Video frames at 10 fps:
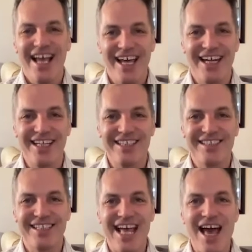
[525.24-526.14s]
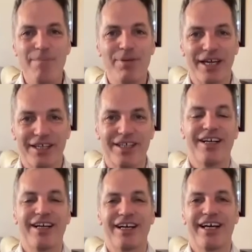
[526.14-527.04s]
And it is an epic.
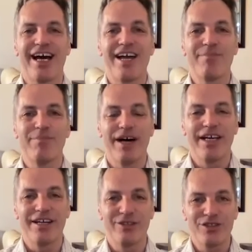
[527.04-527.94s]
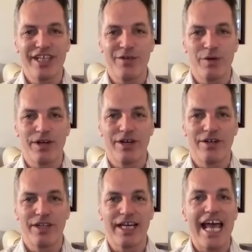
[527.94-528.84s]
I understand
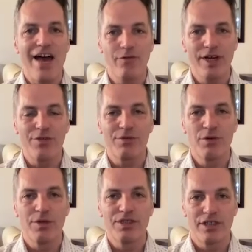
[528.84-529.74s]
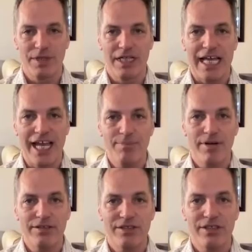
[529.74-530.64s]
we're like halfway through. It is going to be an
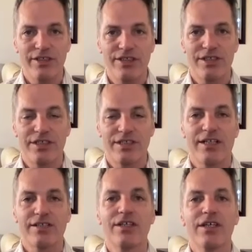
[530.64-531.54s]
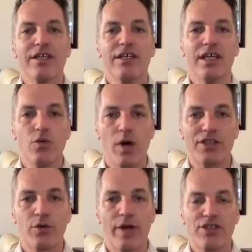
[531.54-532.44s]
8-part series. Can you tell us in what
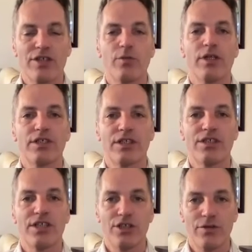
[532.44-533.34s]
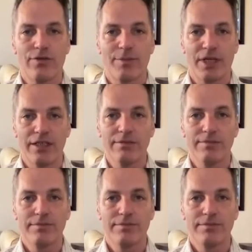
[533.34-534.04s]
direction will it continue from here?